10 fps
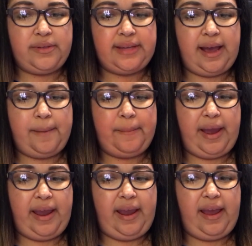was at
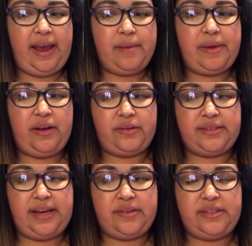my aunt and my
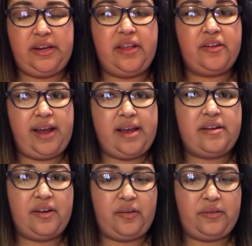uncle's house, another aunt
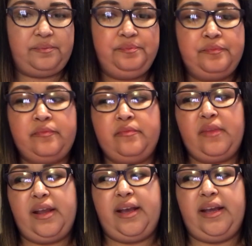and uncle,
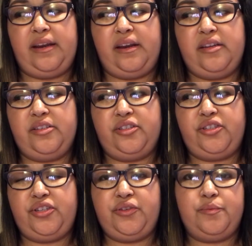and
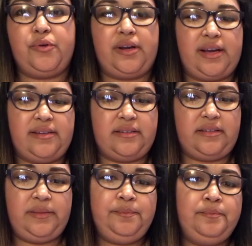two more
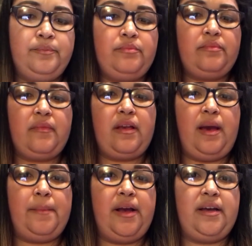cousins.
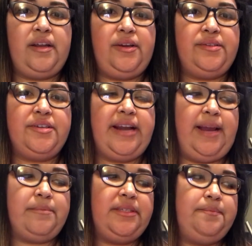I'm not going to use their
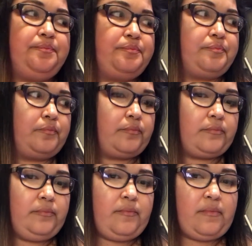names.
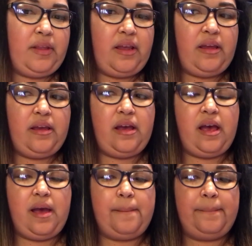
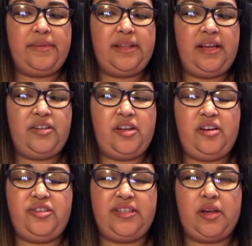
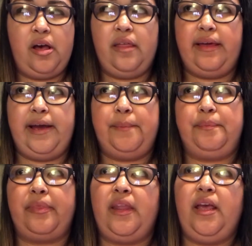I'll just call
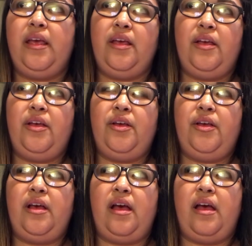them,
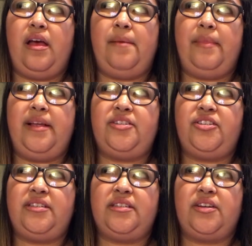let's
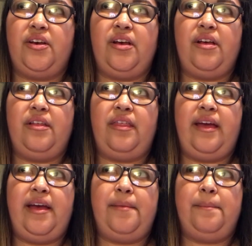just call
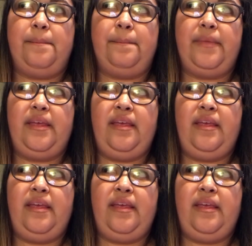them